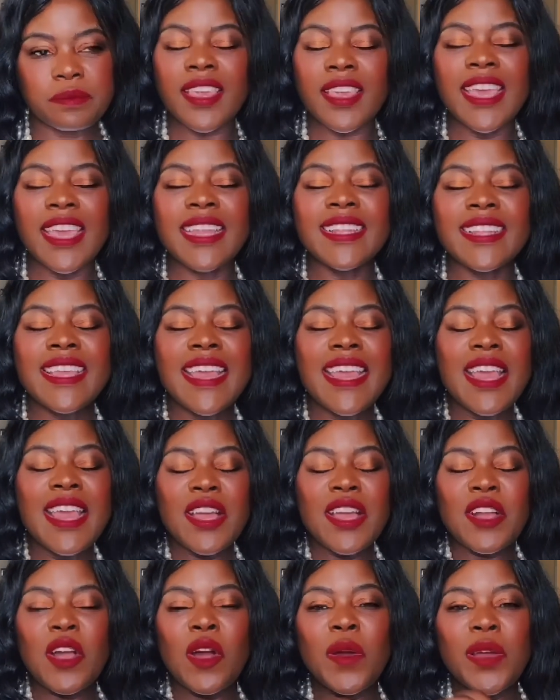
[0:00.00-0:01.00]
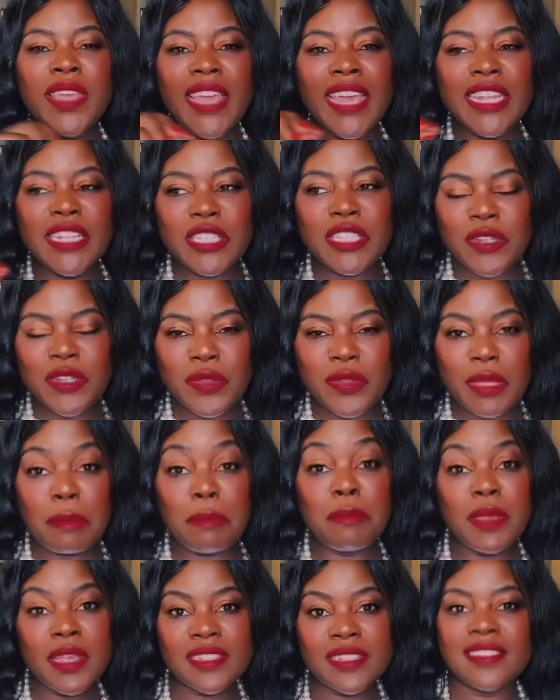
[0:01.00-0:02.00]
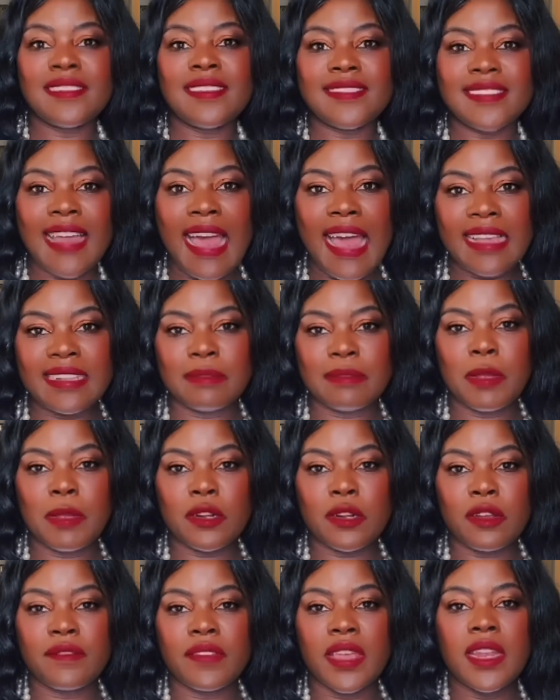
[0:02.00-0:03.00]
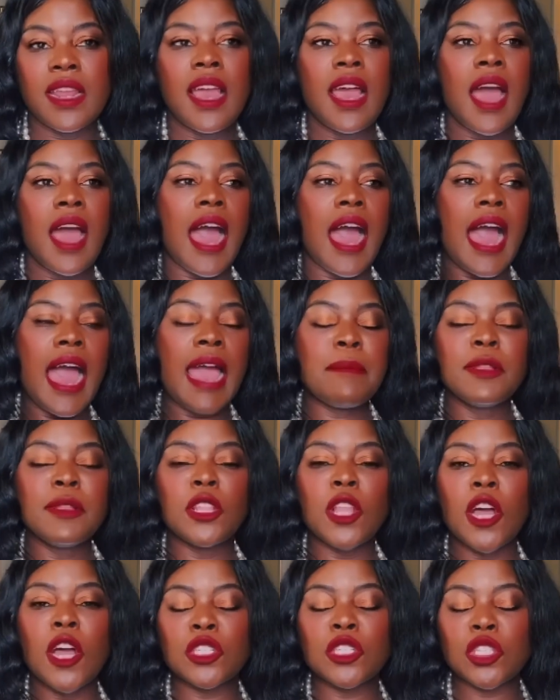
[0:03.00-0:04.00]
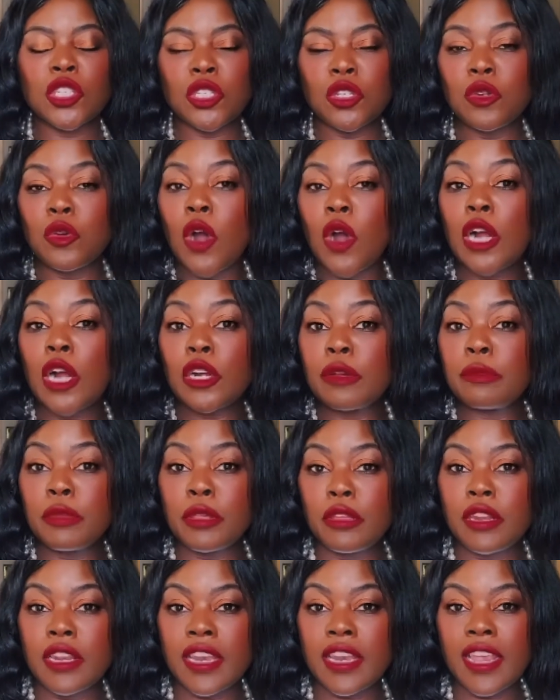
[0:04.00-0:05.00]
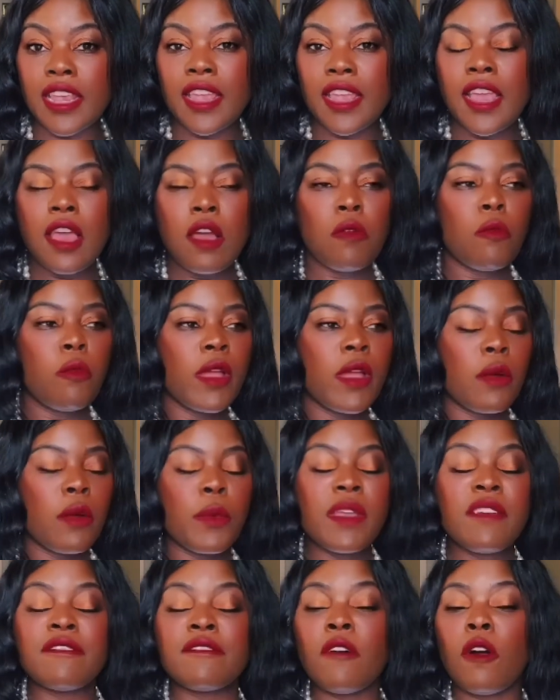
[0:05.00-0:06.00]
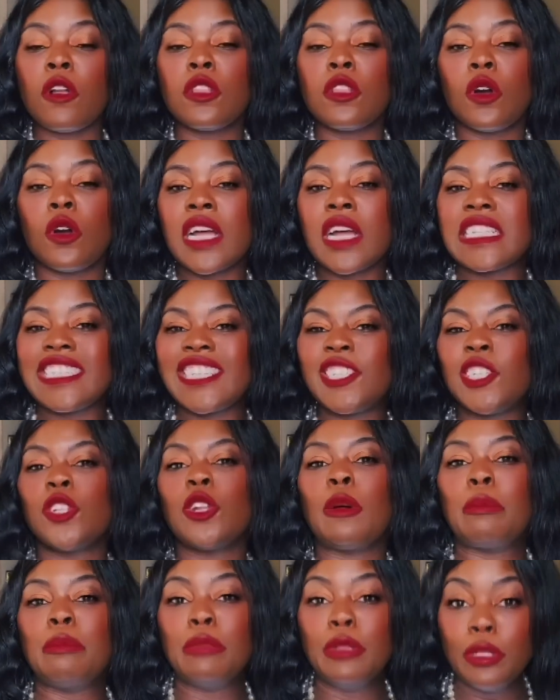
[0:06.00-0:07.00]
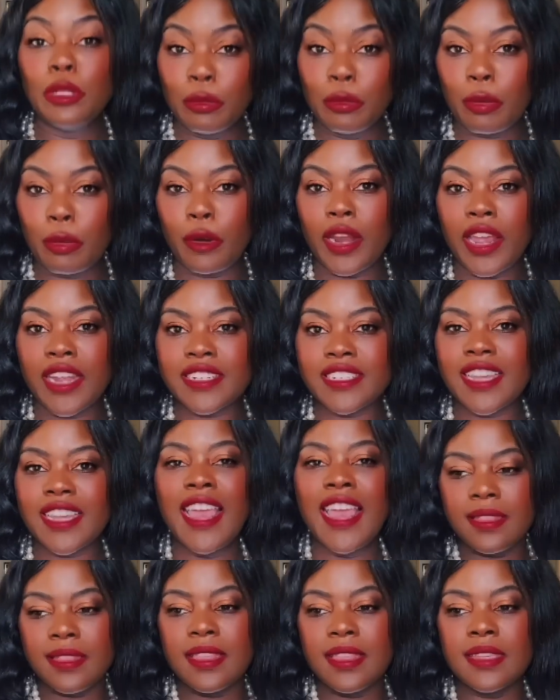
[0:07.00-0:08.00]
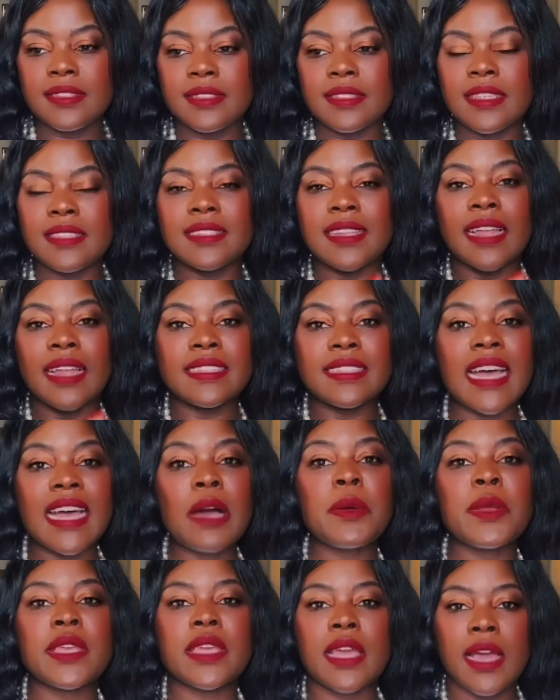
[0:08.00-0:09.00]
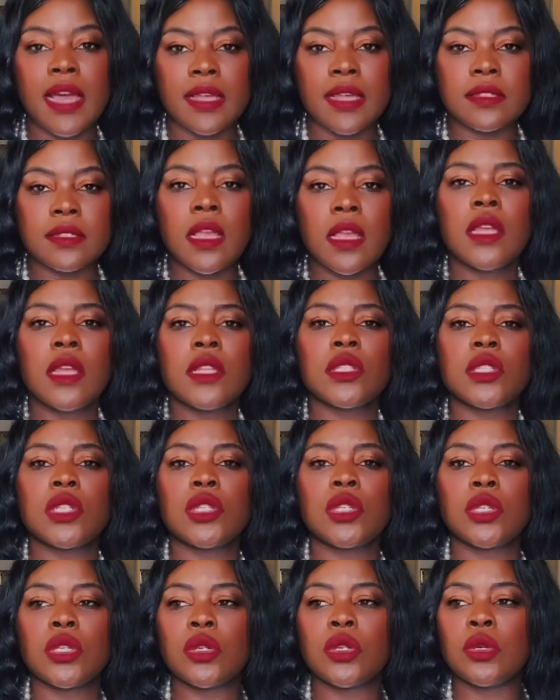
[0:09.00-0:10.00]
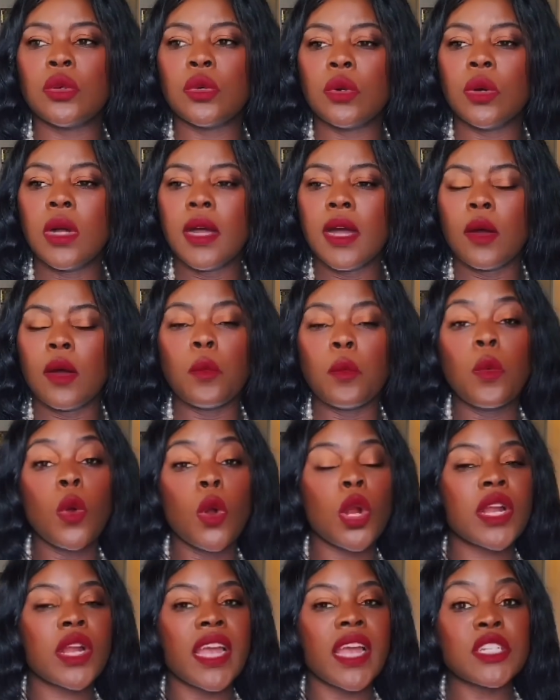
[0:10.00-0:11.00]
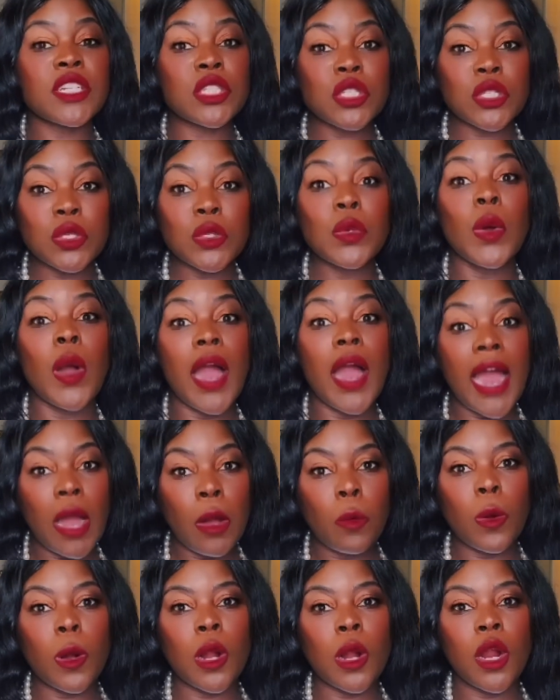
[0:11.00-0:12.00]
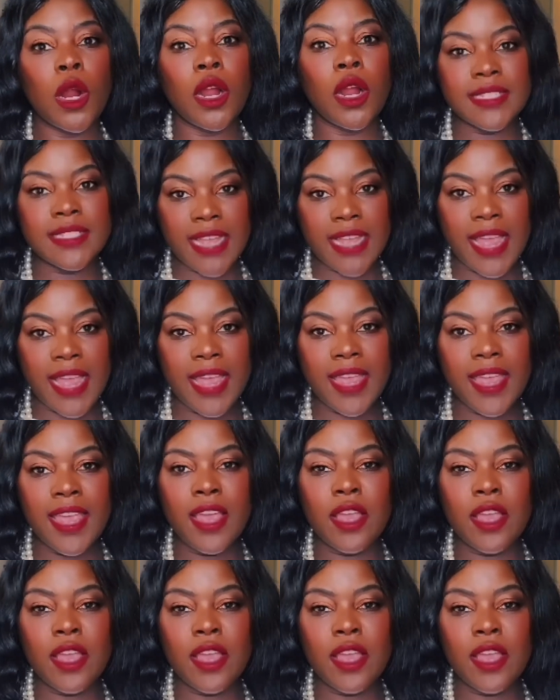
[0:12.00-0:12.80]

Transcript: And going into the business aspect of it, I belong to a community where we follow a digital blueprint. This is allowing us to work a two-hour day.